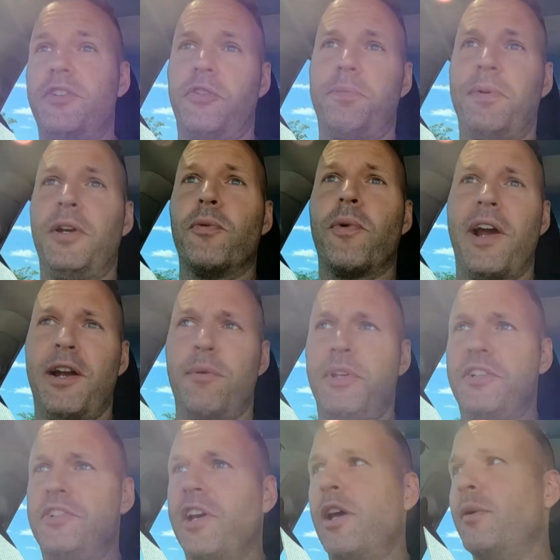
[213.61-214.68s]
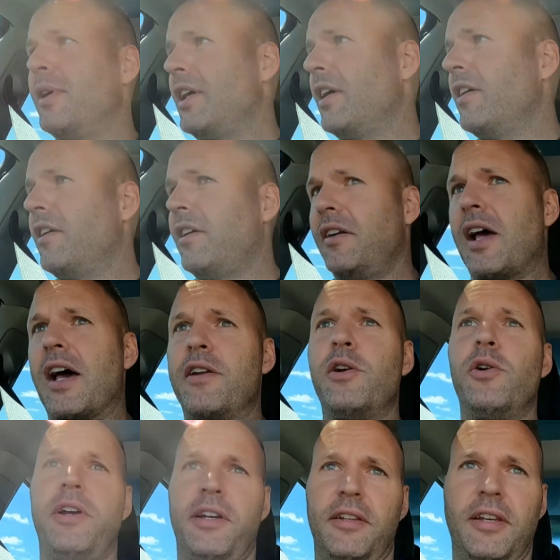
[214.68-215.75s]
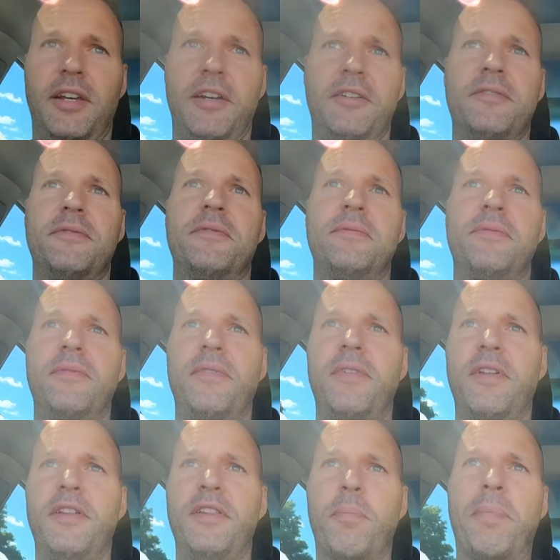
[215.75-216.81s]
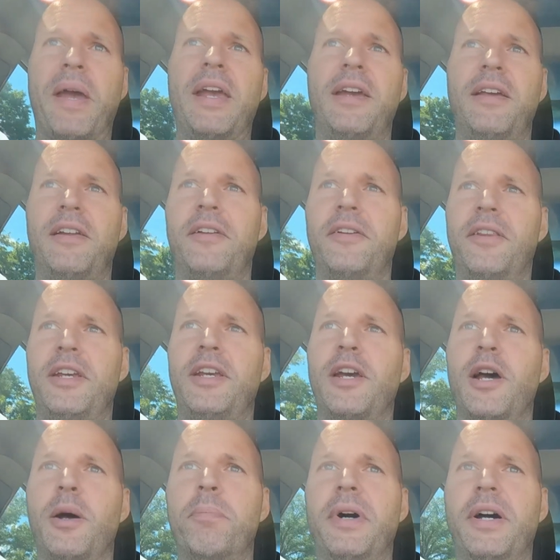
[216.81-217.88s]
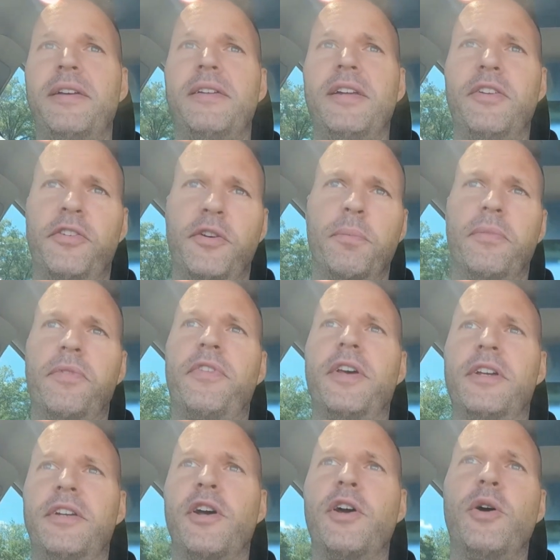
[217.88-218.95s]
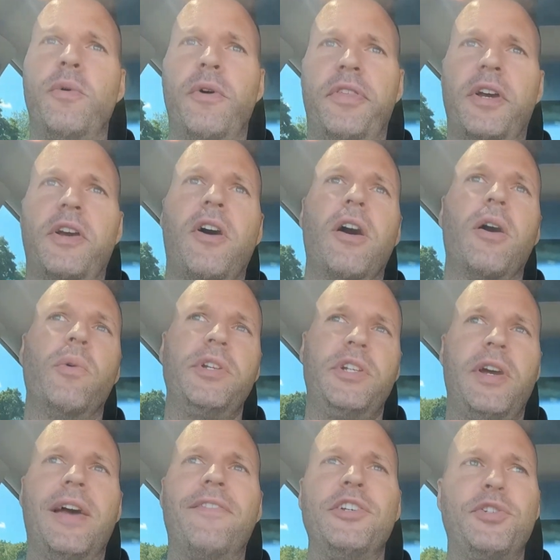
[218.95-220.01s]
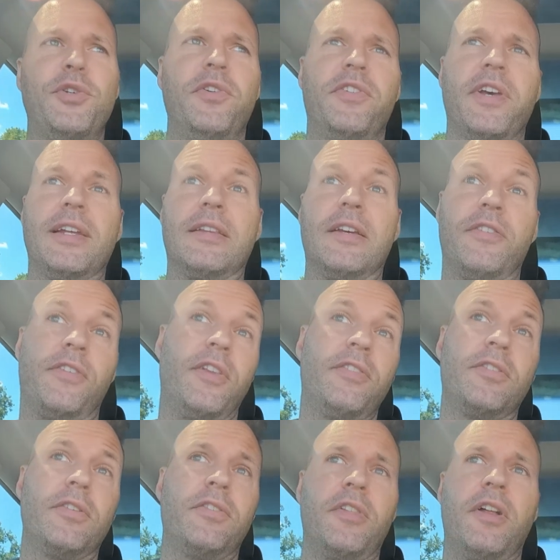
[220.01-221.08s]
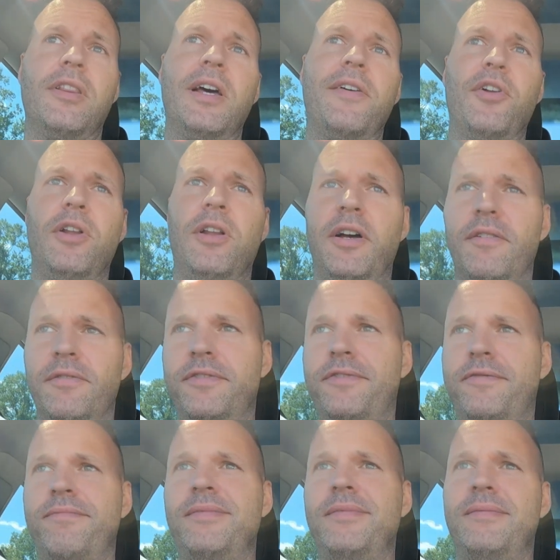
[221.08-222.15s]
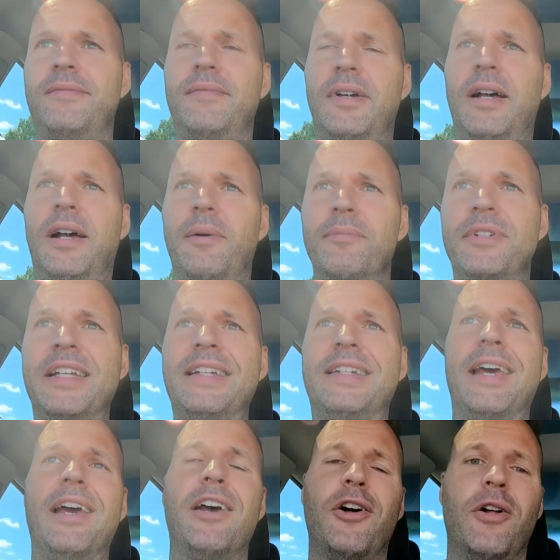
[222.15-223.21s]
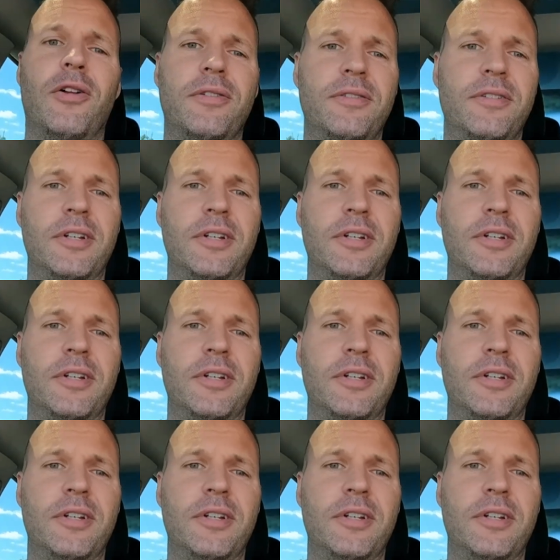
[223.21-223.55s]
just be randomly chiming in and not knowing the pain and the butt-isms that go with a car, when you have issues like this is the level of detail.